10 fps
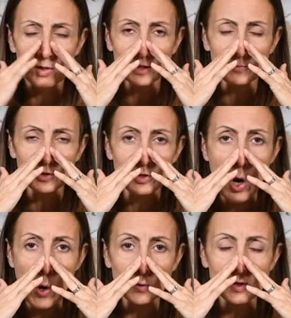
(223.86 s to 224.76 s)
plugged up their
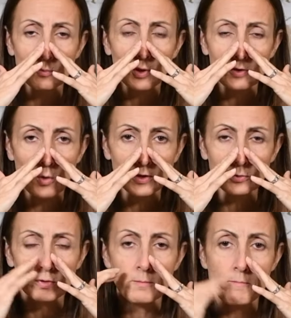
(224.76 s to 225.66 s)
nose and breathed only
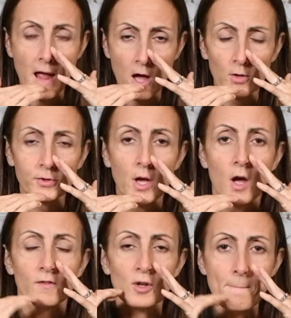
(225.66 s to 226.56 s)
through their mouth
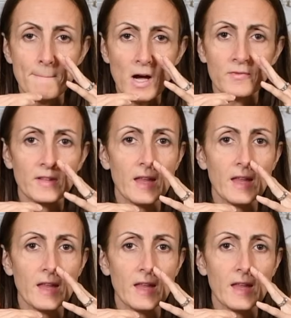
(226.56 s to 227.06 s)
for a month,